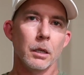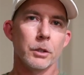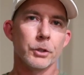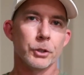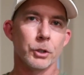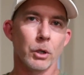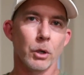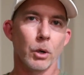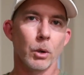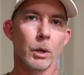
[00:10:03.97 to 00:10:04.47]

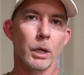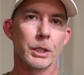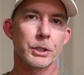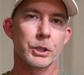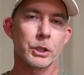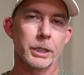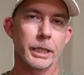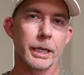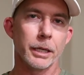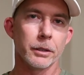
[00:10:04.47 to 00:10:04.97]
So a
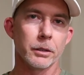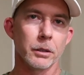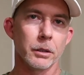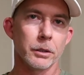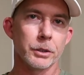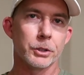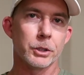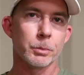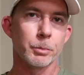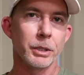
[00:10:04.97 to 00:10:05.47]

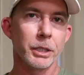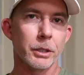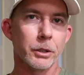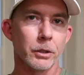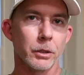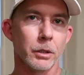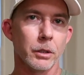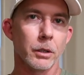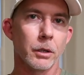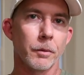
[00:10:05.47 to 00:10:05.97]
standard
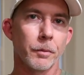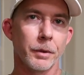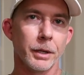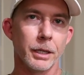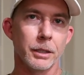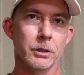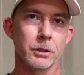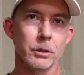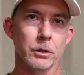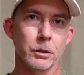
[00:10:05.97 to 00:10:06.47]
speaker
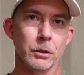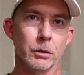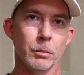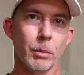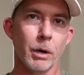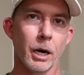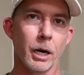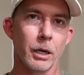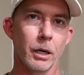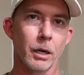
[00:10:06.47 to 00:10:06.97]
that you
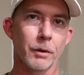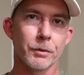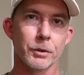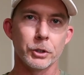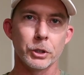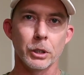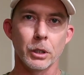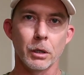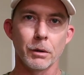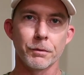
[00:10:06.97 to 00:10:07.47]
buy off
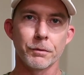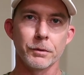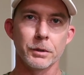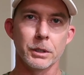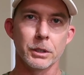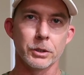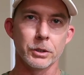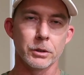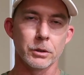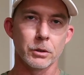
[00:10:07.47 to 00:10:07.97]
the shelf
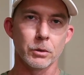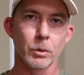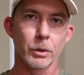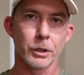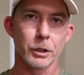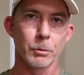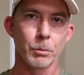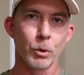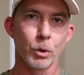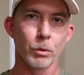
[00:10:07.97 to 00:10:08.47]
isn't
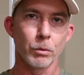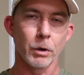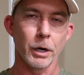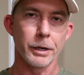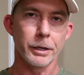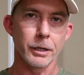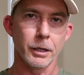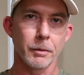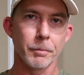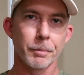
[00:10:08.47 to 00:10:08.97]
going to bolt
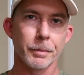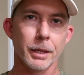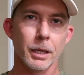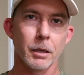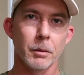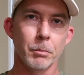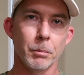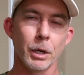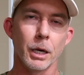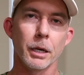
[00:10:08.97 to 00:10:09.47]
right in.
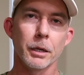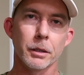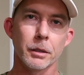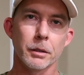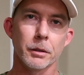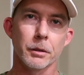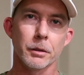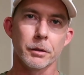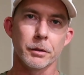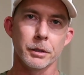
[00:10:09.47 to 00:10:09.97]

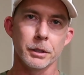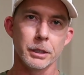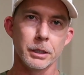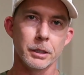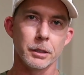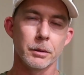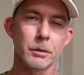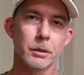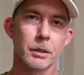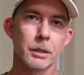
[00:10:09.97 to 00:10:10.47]
But
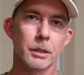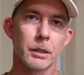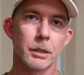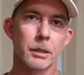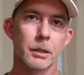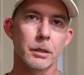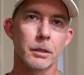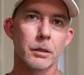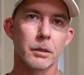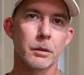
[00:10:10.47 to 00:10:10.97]
the
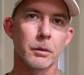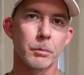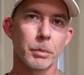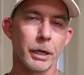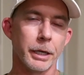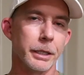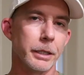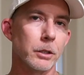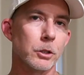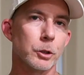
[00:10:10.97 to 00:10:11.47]

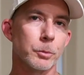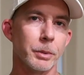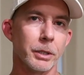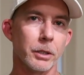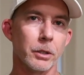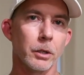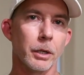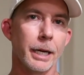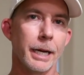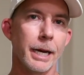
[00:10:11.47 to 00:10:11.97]
Pioneer
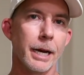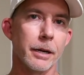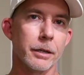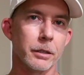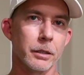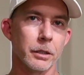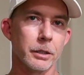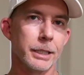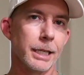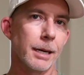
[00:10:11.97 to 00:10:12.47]
speaker
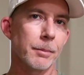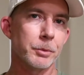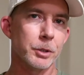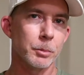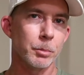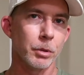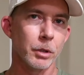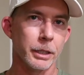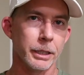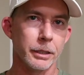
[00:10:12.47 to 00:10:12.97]
had an
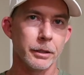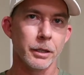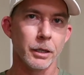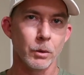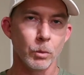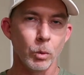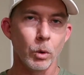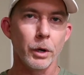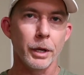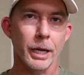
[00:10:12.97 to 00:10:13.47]
adapter plate
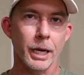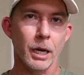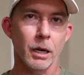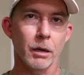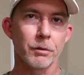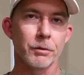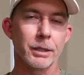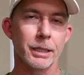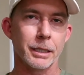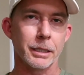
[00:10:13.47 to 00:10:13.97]
that would
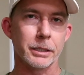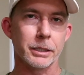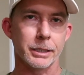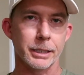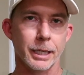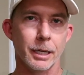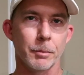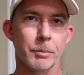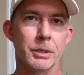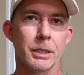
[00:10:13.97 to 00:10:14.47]
have,
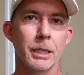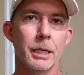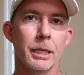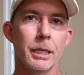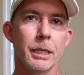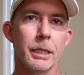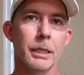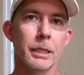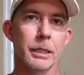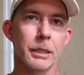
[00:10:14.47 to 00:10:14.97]
except
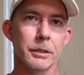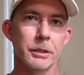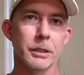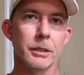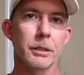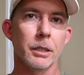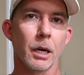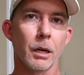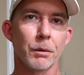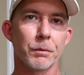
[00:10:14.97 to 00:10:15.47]
it
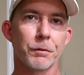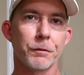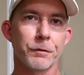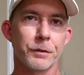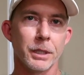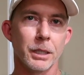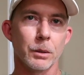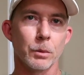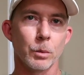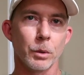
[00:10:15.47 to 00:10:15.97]
did not
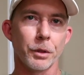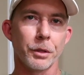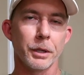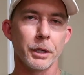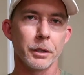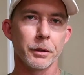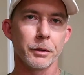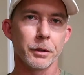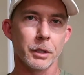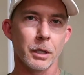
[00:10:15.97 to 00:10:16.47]
fit
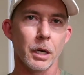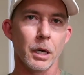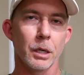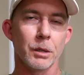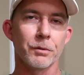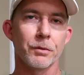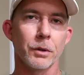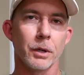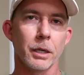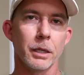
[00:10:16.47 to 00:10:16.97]
within the
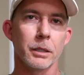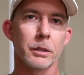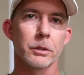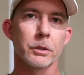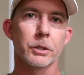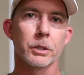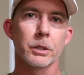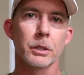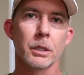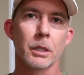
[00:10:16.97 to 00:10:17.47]

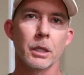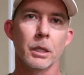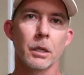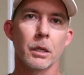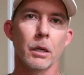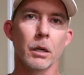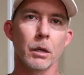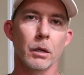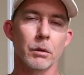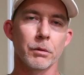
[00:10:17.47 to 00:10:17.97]
confines
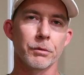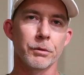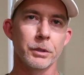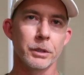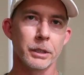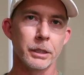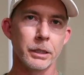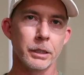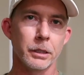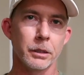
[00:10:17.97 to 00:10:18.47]
of
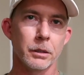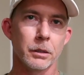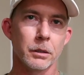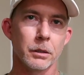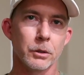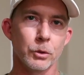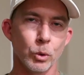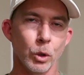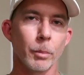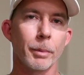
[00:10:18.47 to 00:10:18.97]
the
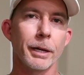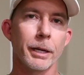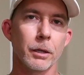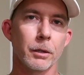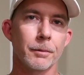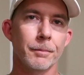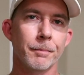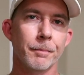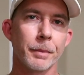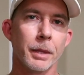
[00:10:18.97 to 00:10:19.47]
door
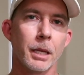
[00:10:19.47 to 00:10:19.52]
panel.